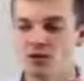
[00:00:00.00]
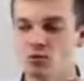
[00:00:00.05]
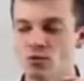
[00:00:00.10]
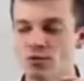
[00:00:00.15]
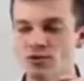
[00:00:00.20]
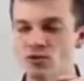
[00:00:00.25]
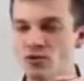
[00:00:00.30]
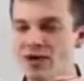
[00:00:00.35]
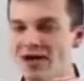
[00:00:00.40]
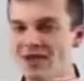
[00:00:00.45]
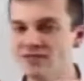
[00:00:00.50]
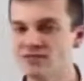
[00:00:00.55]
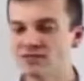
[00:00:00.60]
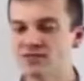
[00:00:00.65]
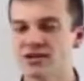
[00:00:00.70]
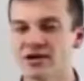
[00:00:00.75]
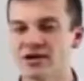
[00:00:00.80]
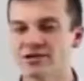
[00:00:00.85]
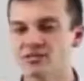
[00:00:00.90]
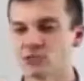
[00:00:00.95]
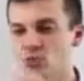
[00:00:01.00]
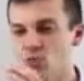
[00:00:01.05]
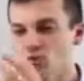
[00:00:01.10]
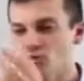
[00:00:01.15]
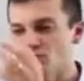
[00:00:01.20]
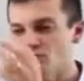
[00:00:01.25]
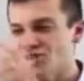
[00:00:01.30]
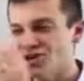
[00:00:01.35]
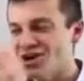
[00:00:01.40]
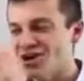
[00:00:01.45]
And when you
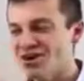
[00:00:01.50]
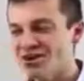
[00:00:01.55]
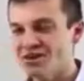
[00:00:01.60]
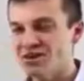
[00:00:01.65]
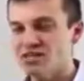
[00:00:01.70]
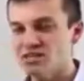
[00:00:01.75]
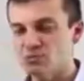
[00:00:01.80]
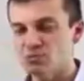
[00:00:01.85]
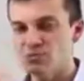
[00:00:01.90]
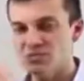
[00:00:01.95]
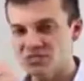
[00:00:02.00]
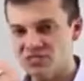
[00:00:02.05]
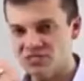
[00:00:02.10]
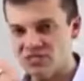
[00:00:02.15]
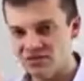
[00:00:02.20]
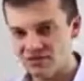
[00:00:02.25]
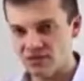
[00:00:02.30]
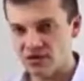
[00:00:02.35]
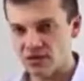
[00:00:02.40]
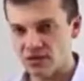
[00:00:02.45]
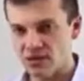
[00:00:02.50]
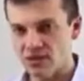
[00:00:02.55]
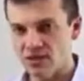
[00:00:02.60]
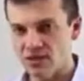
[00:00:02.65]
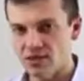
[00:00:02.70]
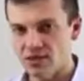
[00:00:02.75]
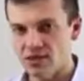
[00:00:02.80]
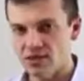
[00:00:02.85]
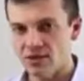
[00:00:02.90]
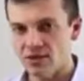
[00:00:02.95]
advertise and when you target it
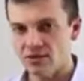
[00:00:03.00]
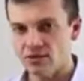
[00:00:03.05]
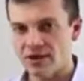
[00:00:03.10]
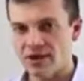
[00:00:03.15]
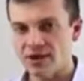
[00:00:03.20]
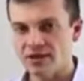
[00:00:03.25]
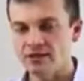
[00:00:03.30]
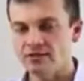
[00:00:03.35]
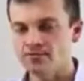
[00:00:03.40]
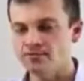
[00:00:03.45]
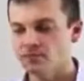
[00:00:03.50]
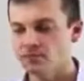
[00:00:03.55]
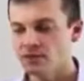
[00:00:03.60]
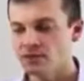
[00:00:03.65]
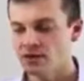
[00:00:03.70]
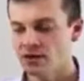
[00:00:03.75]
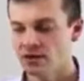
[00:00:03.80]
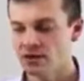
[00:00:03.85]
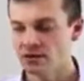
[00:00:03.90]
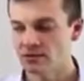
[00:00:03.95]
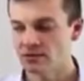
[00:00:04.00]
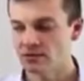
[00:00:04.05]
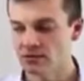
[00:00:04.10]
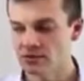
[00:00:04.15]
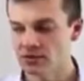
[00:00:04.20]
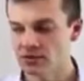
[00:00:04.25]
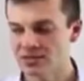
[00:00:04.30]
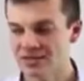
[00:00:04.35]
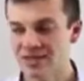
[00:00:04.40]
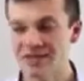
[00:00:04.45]
specifically, right,
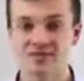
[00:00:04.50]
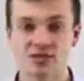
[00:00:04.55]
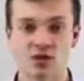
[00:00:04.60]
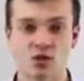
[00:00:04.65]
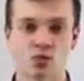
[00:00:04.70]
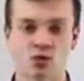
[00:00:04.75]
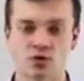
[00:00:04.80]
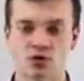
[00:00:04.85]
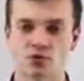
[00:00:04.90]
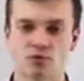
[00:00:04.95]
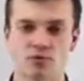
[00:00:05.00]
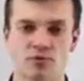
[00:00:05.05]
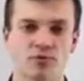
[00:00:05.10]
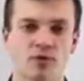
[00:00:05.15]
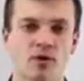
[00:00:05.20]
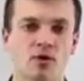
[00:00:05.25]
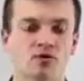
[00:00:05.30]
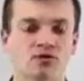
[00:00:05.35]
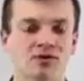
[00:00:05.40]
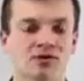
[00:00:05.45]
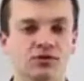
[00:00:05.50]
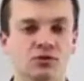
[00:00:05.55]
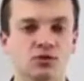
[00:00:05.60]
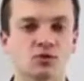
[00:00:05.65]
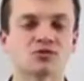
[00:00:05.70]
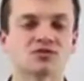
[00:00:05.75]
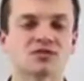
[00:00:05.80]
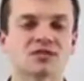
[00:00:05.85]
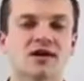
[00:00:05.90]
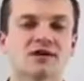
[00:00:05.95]
to the sites that you wanted to
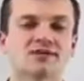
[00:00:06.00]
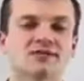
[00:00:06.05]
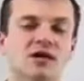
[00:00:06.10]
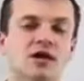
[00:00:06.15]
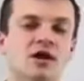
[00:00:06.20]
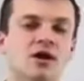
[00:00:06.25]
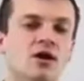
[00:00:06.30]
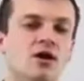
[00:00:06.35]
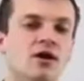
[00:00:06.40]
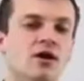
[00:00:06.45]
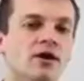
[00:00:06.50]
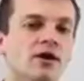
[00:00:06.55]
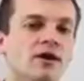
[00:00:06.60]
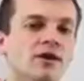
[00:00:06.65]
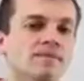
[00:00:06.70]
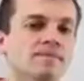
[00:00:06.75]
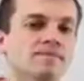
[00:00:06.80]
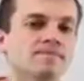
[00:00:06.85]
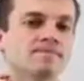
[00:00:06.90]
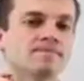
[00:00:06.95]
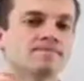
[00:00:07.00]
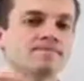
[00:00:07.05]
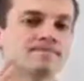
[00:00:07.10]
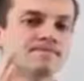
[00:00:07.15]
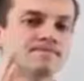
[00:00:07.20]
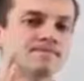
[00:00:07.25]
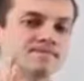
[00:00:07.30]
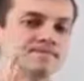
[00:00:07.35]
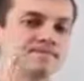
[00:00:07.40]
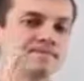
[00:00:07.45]
promote, and those sites are,
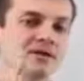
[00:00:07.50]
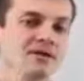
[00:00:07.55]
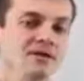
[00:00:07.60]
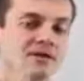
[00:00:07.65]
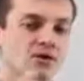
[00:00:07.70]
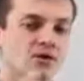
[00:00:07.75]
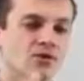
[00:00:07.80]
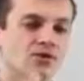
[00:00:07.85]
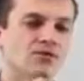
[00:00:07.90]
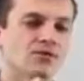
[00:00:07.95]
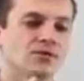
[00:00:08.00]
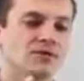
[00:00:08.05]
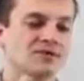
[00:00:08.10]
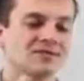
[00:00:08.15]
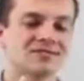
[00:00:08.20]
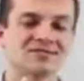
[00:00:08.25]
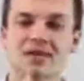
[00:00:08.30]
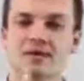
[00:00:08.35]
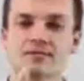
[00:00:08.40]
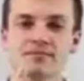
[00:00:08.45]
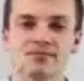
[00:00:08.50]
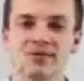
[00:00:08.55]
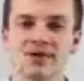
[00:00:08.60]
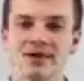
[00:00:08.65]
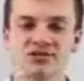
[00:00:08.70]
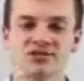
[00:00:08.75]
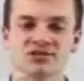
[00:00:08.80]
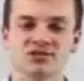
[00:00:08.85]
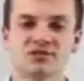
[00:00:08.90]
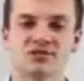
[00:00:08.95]
you know, in the
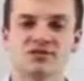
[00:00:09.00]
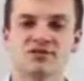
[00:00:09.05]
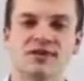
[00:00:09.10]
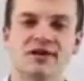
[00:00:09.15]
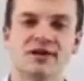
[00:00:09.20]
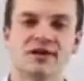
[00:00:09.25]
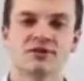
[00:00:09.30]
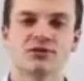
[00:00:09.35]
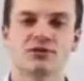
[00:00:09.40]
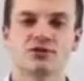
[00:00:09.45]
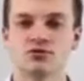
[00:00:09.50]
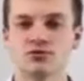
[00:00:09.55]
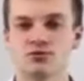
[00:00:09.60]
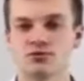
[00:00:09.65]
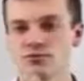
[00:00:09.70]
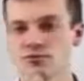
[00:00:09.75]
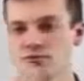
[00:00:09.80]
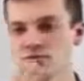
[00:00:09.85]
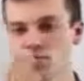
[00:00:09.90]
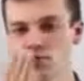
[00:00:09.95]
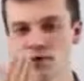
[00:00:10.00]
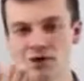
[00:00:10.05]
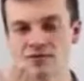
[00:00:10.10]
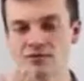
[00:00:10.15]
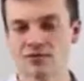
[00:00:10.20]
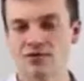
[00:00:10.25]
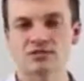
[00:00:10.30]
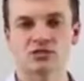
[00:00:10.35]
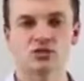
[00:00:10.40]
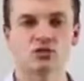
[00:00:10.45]
same niche that
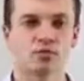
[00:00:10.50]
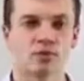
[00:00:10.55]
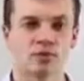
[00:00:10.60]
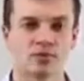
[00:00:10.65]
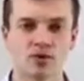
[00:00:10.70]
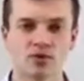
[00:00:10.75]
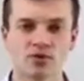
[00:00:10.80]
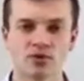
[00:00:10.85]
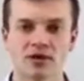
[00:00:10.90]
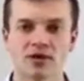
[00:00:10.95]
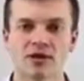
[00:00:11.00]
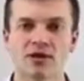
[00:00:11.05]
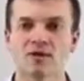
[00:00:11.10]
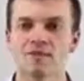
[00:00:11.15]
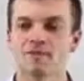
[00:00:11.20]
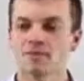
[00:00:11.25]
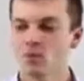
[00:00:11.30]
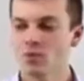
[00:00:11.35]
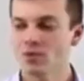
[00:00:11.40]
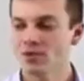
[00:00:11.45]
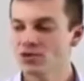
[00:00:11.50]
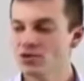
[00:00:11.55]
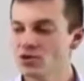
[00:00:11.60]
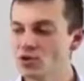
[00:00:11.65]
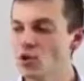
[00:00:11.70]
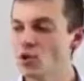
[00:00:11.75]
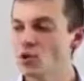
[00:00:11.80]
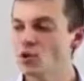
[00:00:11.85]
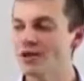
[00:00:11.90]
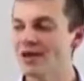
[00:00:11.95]
whatever it is that you're promoting,
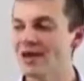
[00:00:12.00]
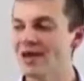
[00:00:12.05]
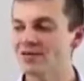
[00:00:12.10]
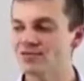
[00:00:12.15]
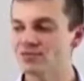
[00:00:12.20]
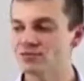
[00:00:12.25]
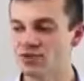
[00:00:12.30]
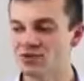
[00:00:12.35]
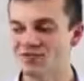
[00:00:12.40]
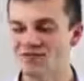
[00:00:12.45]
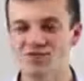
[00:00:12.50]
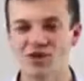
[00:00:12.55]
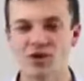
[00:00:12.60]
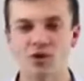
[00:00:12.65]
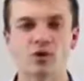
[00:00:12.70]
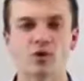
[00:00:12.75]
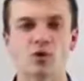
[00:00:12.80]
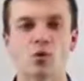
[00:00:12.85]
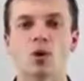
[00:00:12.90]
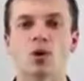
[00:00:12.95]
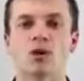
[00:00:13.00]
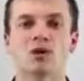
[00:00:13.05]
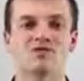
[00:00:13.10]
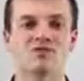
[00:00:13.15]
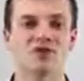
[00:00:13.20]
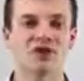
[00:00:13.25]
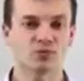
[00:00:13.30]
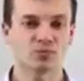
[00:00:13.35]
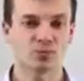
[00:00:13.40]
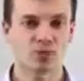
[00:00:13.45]
well, you're going after a very
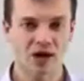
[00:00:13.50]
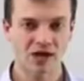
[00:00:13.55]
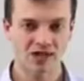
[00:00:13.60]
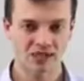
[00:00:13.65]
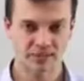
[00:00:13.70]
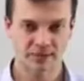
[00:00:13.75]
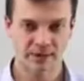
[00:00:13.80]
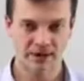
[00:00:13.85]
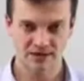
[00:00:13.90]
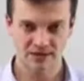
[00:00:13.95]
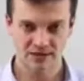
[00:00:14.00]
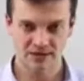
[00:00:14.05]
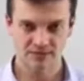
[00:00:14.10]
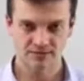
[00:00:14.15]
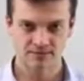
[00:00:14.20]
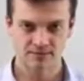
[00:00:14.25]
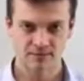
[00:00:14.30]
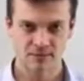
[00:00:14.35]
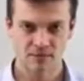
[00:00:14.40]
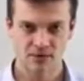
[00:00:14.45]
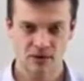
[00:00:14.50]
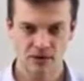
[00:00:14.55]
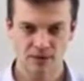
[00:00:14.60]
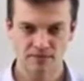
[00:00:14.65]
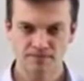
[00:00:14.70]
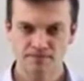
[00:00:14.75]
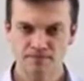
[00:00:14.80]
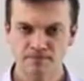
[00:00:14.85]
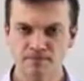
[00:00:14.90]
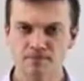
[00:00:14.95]
qualified prospect,
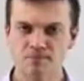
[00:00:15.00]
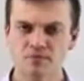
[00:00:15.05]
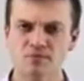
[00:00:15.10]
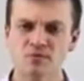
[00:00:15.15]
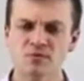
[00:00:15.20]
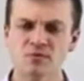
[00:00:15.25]
okay?